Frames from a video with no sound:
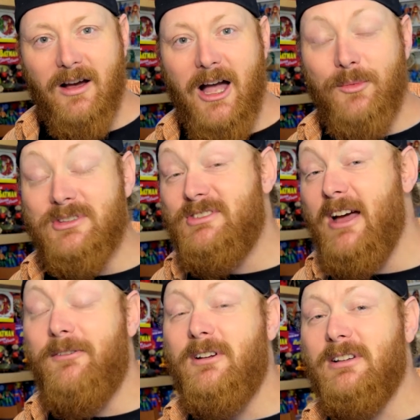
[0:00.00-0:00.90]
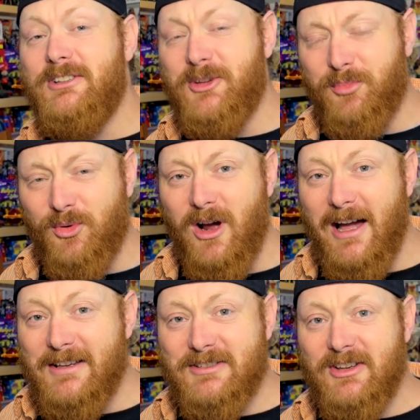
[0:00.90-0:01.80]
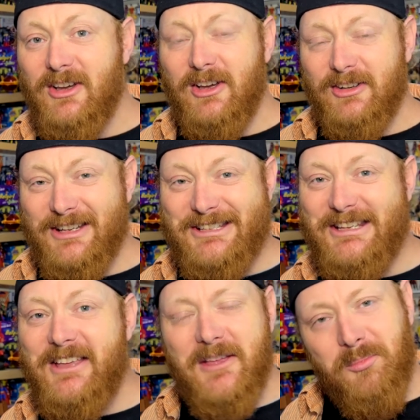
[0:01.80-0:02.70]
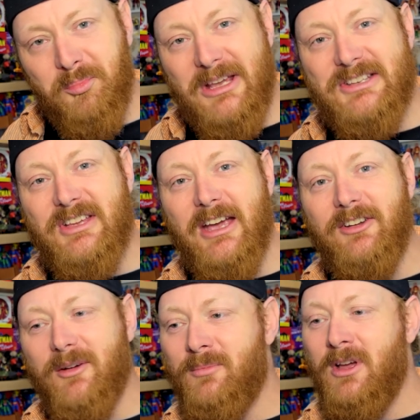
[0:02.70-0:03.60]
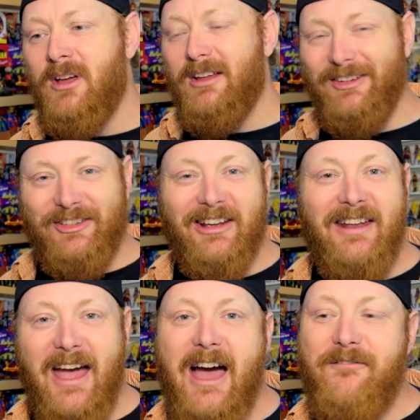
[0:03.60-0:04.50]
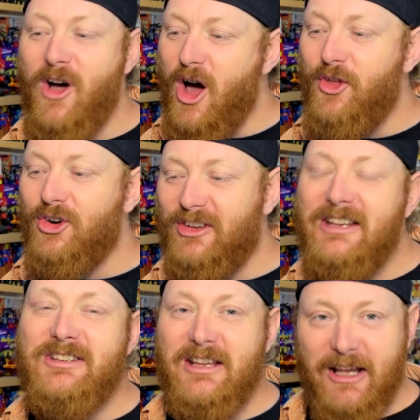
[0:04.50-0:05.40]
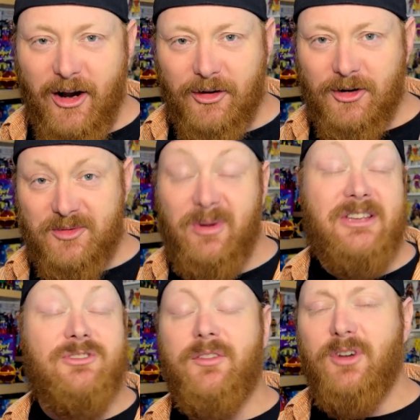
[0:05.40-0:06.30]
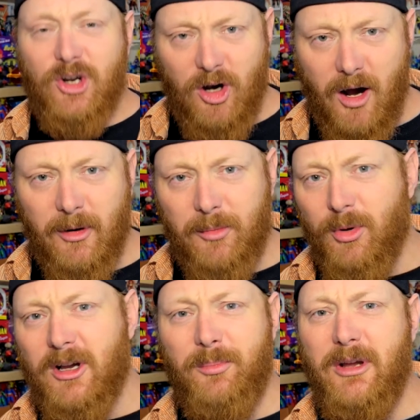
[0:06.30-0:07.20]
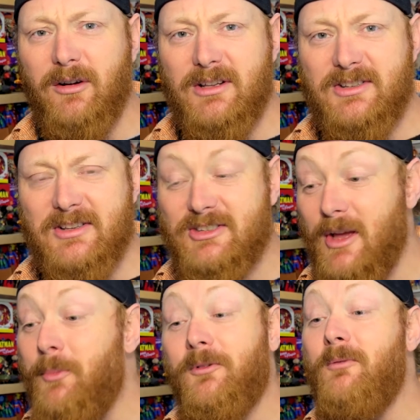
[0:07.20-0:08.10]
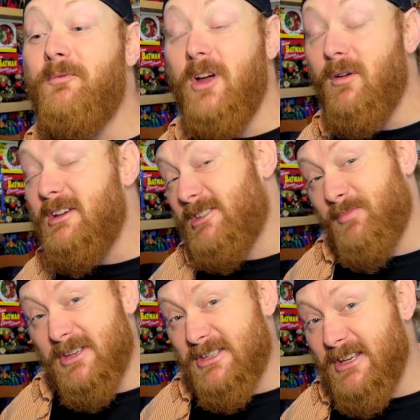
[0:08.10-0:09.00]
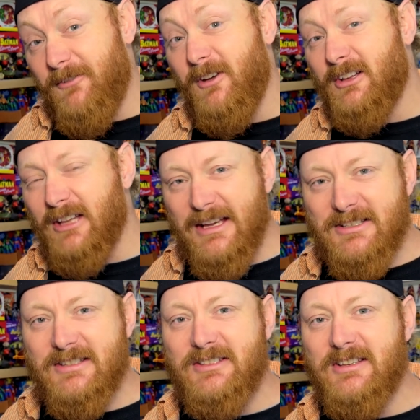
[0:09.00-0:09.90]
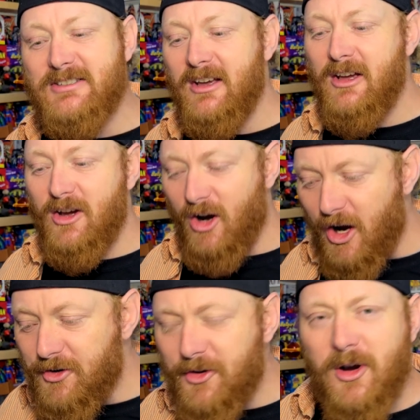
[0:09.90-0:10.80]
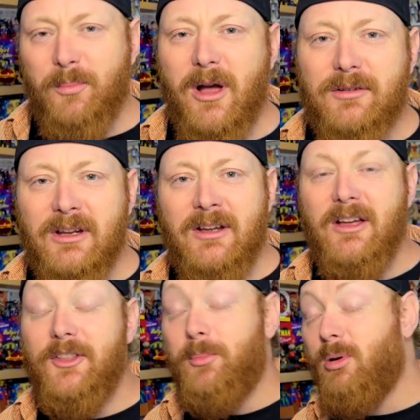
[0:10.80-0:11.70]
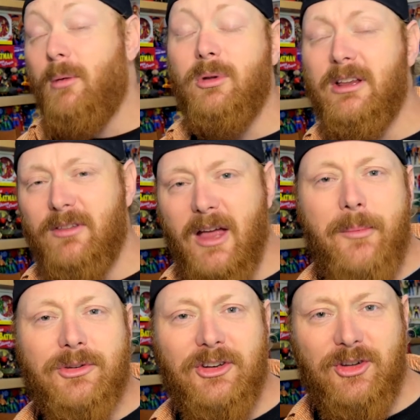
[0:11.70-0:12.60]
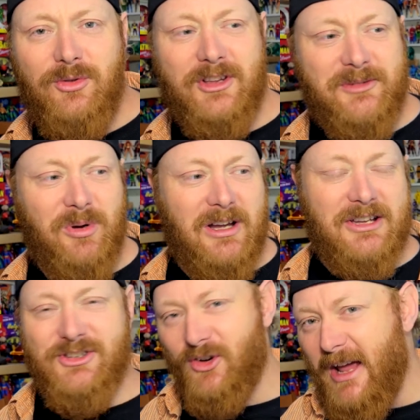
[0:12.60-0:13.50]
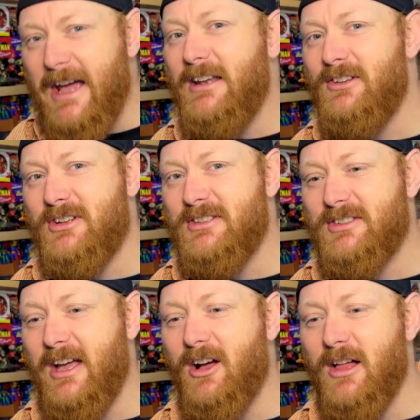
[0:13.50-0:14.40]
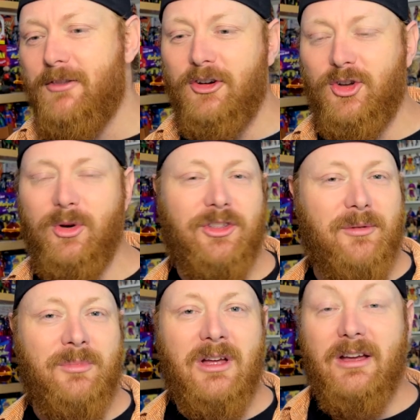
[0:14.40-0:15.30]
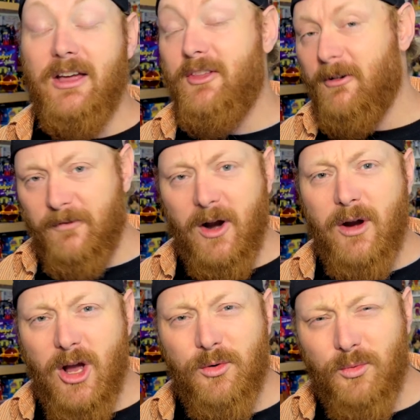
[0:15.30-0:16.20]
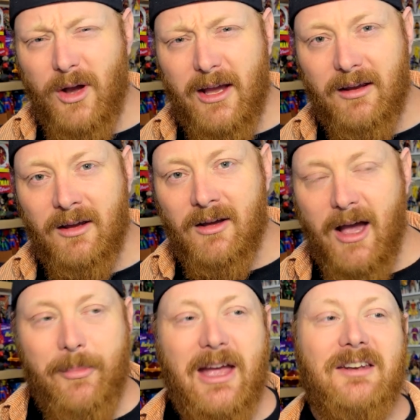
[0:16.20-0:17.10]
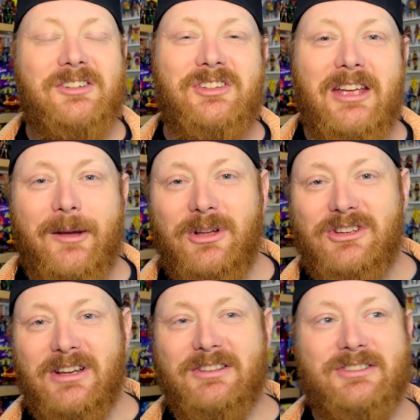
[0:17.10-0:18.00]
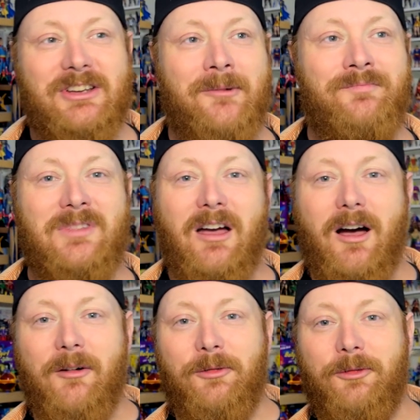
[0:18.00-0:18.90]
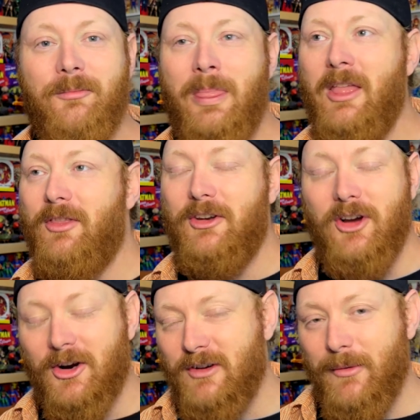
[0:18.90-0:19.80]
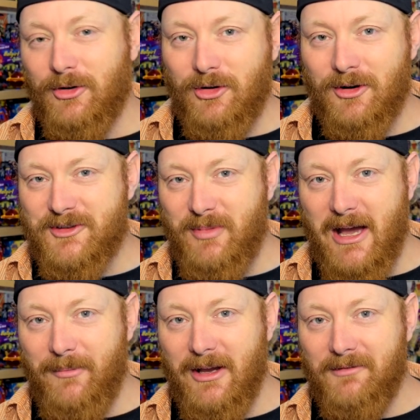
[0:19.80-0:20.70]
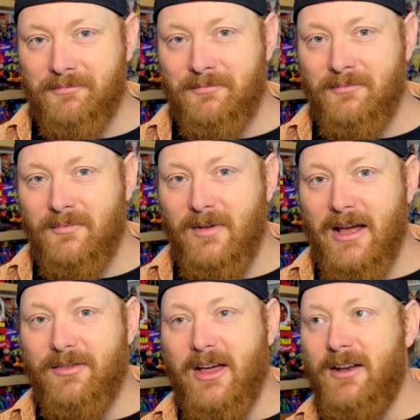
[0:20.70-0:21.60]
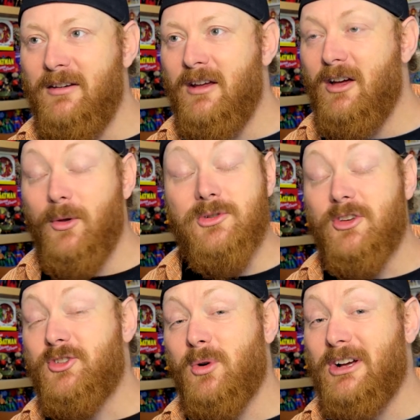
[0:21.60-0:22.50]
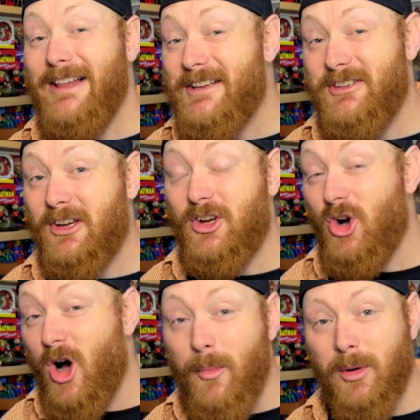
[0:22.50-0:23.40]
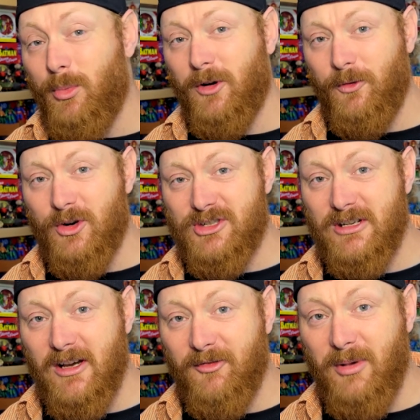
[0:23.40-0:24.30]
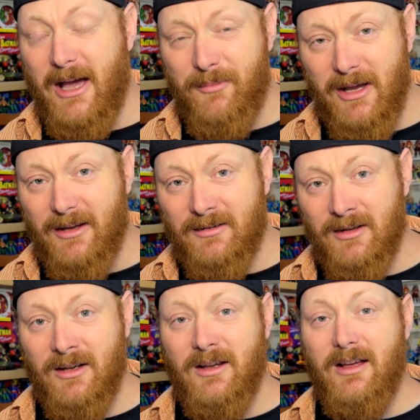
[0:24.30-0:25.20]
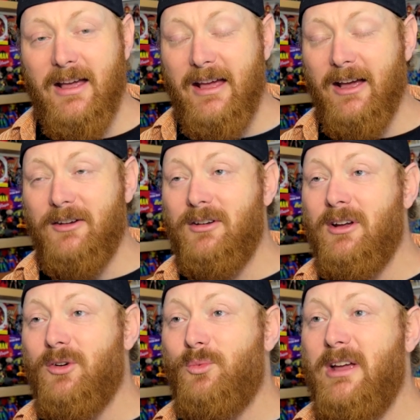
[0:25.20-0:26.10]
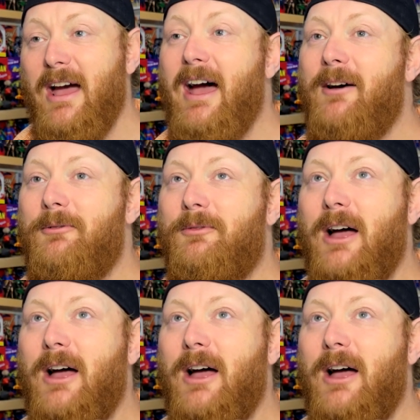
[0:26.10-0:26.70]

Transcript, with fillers: I was definitely surprised to see that Beast Kingdom did have other DC characters based on their comic book appearances, some from very specific licenses under their belt. They're probably able to do this because they're 8 inch in scale and they're doing them in their very own way. I began to see images of the Dark Knight Returns Batman. And then there was also a classic comic book version of Batman. And we have,